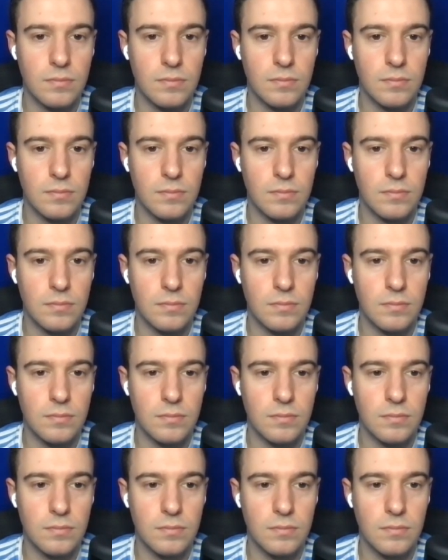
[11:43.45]

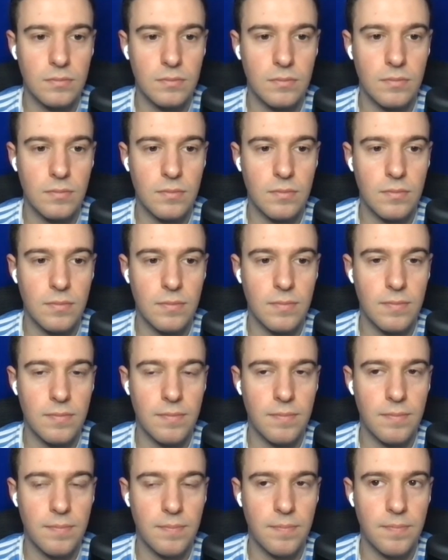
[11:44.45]

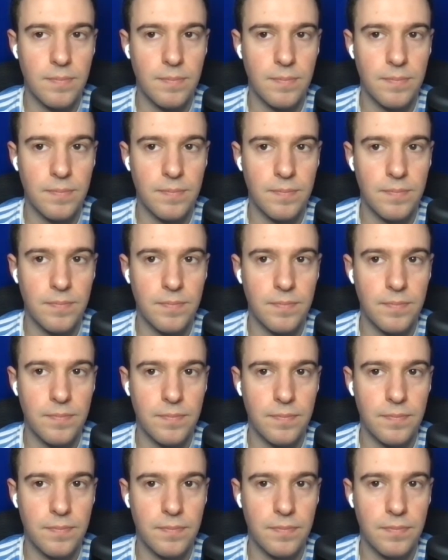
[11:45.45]

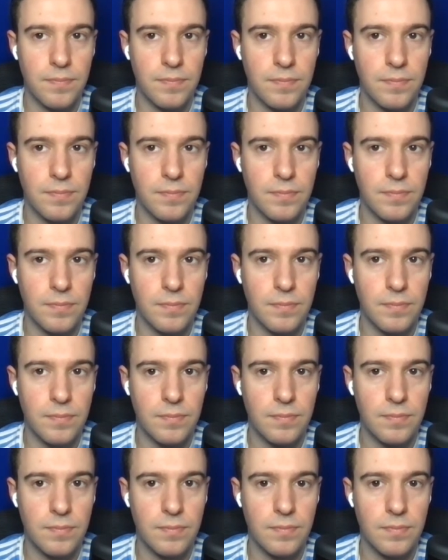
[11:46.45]

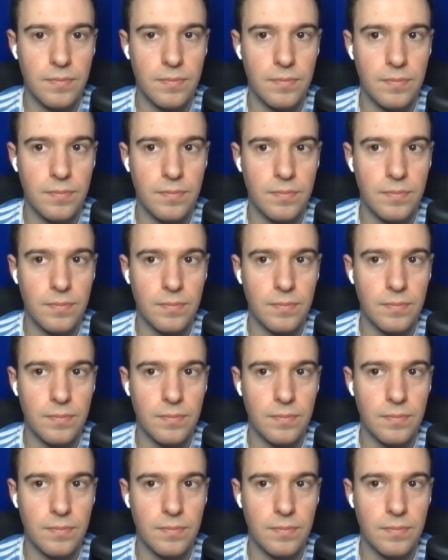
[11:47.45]
[no speech]